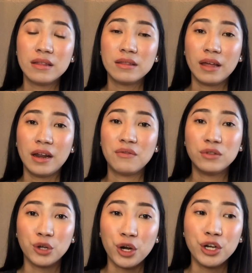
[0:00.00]
that I've
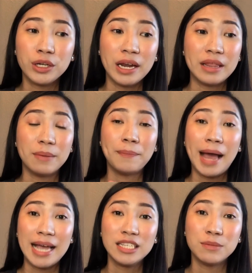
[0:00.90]
learned in the
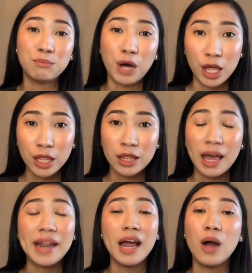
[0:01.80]
past month
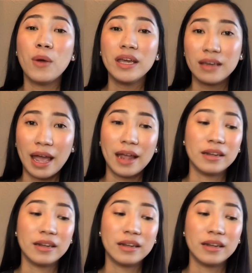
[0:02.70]
and how I gained